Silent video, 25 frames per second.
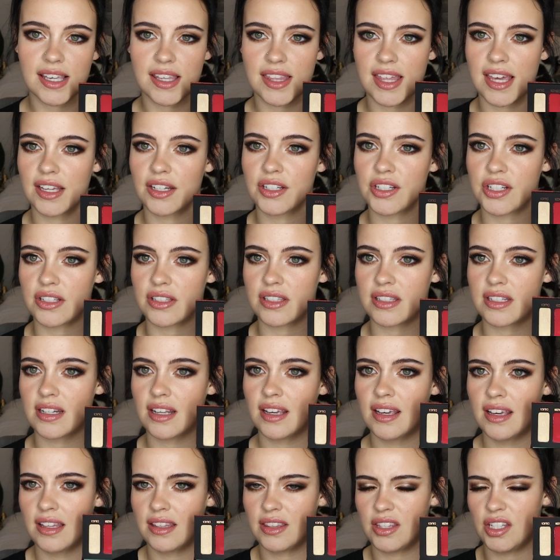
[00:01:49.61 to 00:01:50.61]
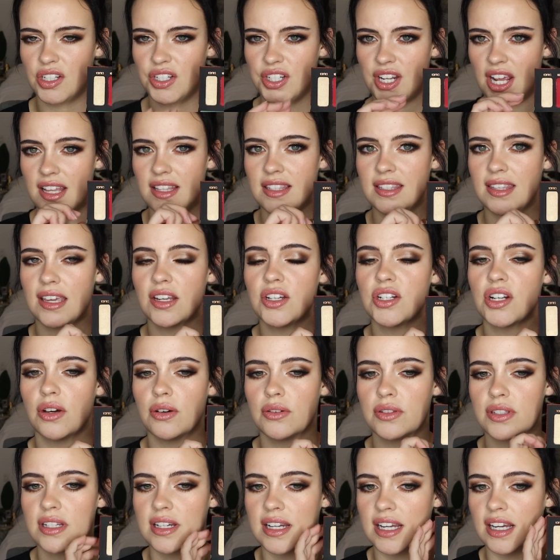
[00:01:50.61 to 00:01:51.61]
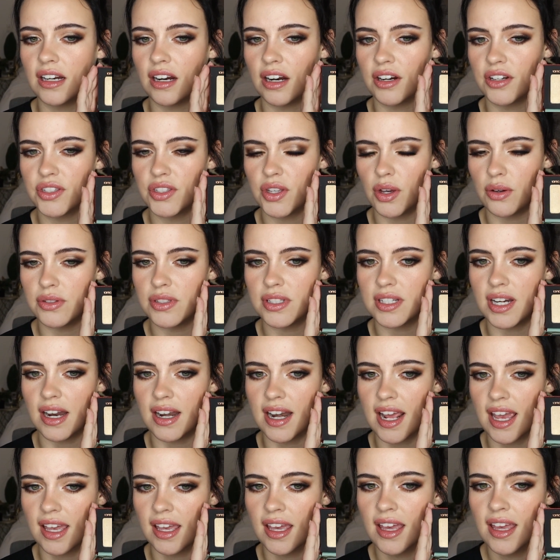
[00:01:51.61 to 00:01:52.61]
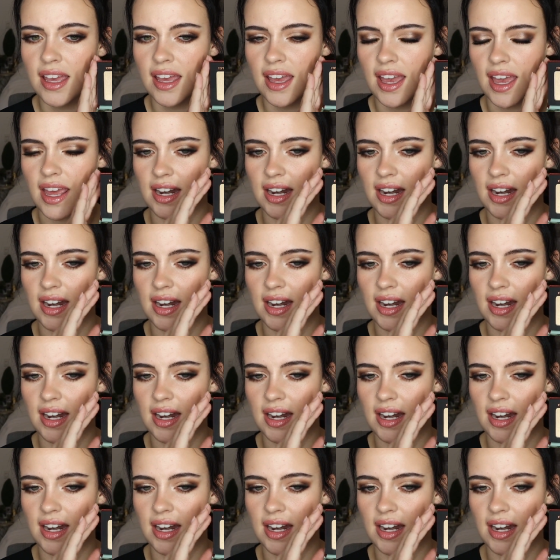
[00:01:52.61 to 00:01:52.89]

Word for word: I think just the shades they chose in here are so stunning